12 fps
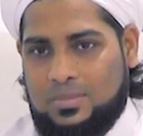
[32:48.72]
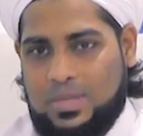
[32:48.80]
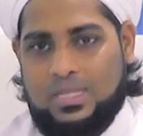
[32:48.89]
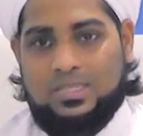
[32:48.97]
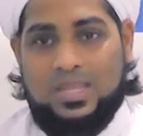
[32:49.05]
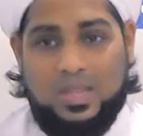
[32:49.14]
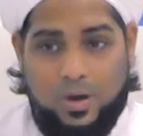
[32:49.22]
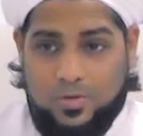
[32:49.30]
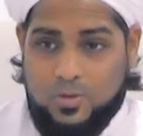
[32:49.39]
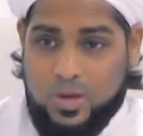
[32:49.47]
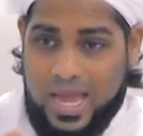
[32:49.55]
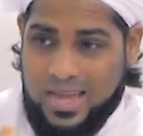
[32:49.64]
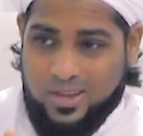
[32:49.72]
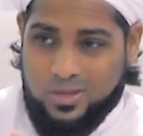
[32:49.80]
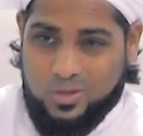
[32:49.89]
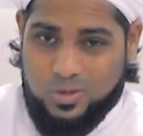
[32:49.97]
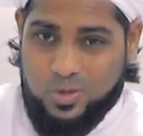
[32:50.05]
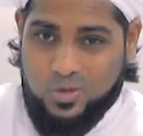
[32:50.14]
Because they know if you can't
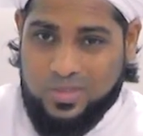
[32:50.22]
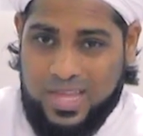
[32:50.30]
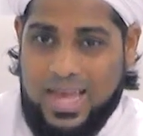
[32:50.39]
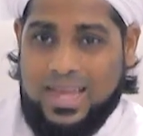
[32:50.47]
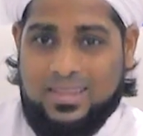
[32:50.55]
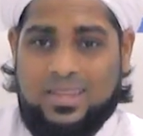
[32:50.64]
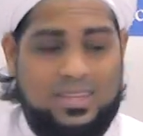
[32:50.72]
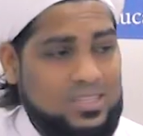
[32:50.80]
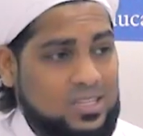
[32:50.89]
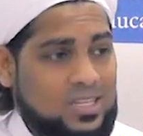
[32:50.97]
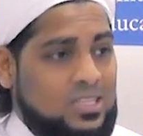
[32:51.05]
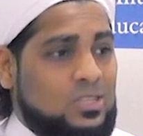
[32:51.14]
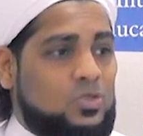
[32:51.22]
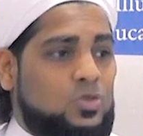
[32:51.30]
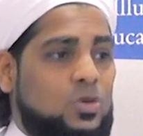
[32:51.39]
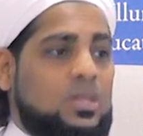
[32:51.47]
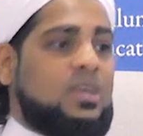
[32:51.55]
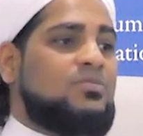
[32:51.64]
control that, then it's going to
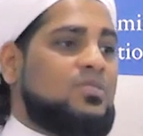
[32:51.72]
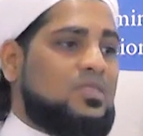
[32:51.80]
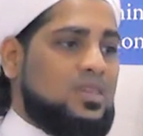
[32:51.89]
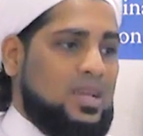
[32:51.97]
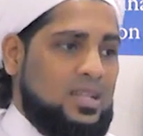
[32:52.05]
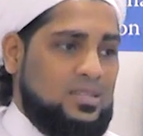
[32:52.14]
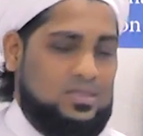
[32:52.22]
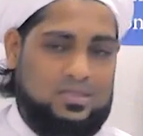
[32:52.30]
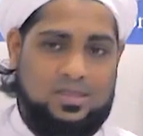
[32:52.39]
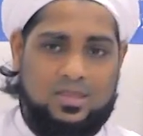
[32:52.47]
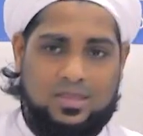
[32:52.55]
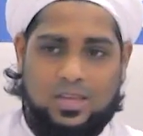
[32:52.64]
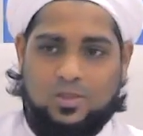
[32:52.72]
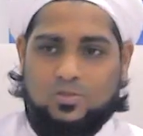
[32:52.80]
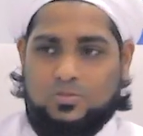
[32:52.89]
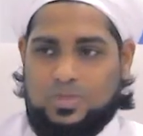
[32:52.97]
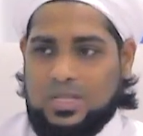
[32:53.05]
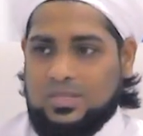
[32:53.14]
destroy everything else that
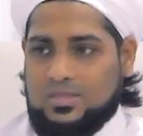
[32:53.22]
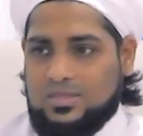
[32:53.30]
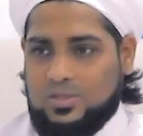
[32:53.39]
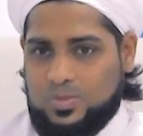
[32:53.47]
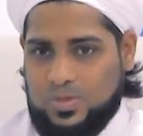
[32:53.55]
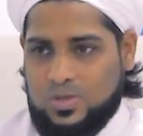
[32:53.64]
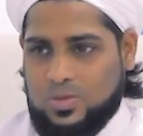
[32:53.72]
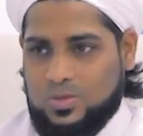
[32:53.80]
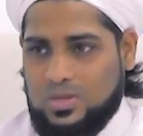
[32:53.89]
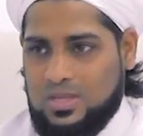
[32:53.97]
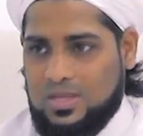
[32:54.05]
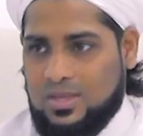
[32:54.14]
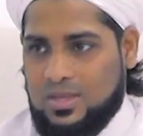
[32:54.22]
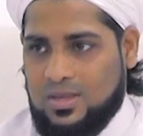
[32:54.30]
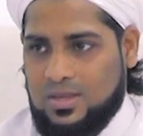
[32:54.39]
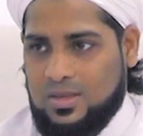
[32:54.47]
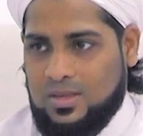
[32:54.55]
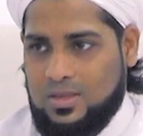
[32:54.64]
you've built spiritually.
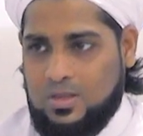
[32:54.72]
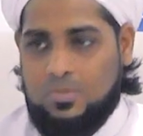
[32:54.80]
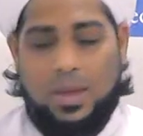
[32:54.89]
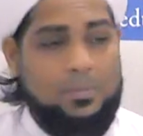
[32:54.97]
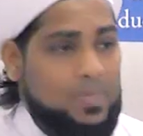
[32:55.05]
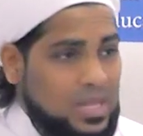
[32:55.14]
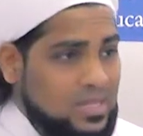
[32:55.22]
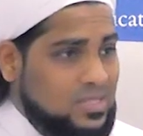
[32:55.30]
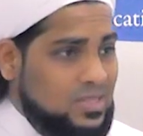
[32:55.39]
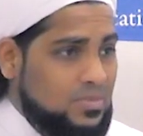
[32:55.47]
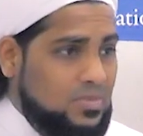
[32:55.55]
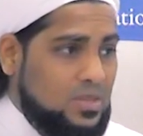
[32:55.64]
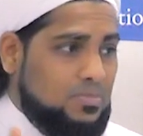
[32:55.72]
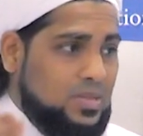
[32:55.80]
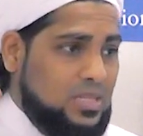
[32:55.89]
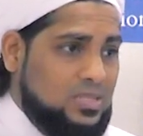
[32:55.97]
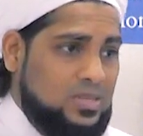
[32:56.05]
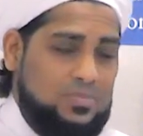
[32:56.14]
You might build something,
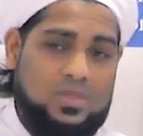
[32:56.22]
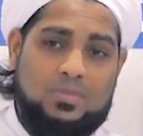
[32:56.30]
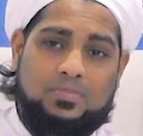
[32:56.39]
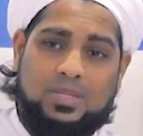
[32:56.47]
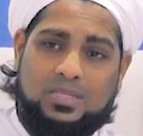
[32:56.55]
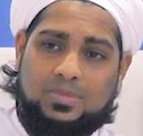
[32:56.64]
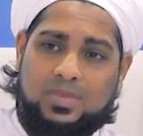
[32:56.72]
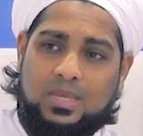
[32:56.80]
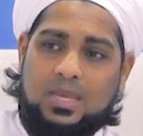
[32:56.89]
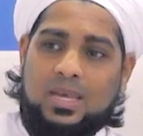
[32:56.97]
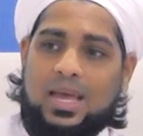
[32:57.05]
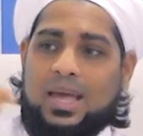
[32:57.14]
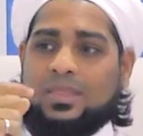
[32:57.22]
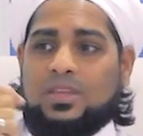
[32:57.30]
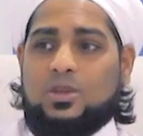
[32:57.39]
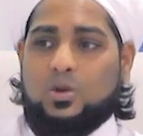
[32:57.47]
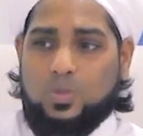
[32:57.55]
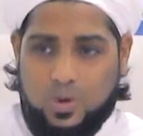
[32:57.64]
and then
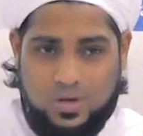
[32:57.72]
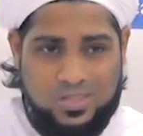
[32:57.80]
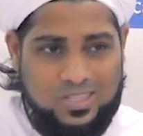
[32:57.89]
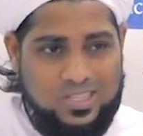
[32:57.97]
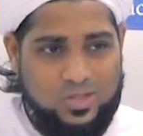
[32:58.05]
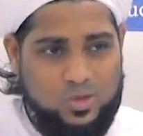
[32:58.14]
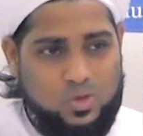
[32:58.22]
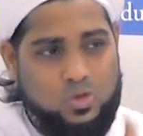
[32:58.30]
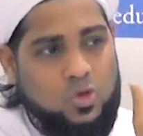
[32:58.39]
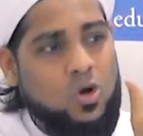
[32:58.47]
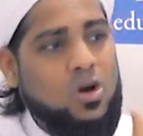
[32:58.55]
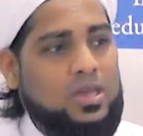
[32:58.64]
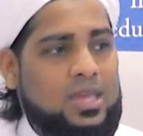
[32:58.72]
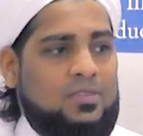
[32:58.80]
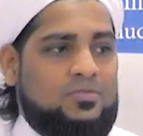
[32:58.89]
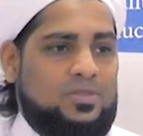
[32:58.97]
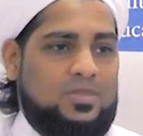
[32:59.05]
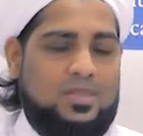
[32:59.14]
your words destroy
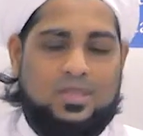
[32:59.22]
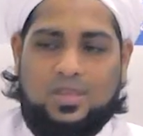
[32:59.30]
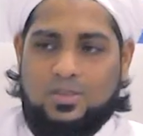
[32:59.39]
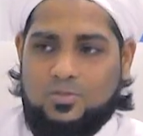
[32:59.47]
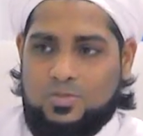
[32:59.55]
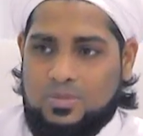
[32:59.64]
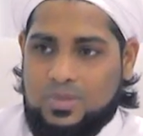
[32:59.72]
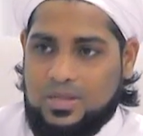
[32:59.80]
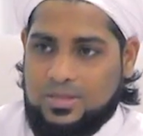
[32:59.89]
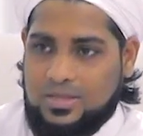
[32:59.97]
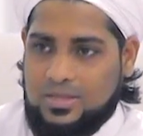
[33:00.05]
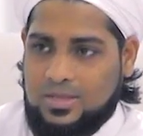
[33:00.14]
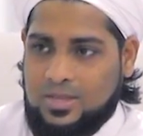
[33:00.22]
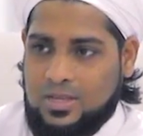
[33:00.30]
everything that you've been building.